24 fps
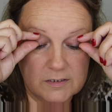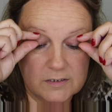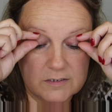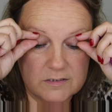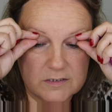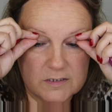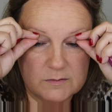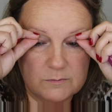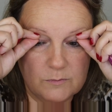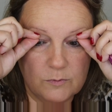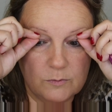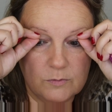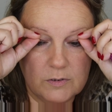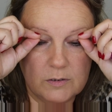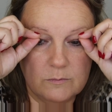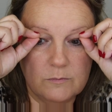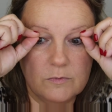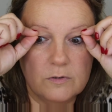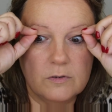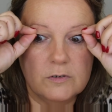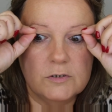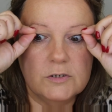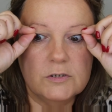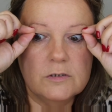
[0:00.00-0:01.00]
this this morning,
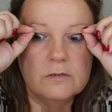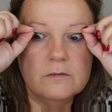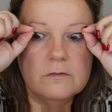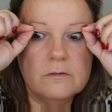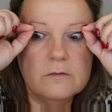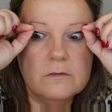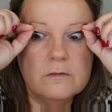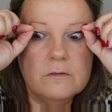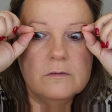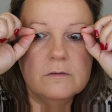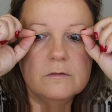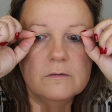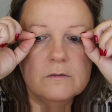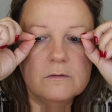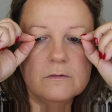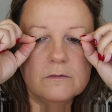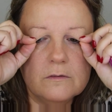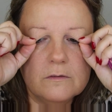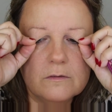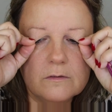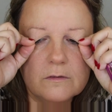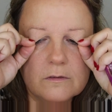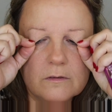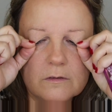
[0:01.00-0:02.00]
watch.
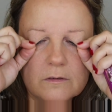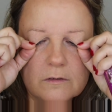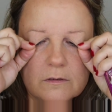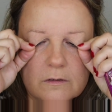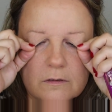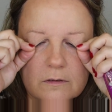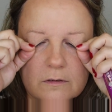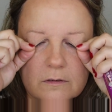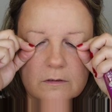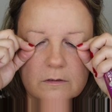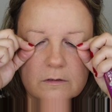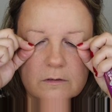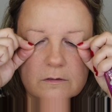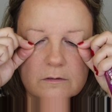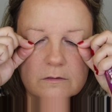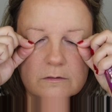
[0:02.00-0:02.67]
Look.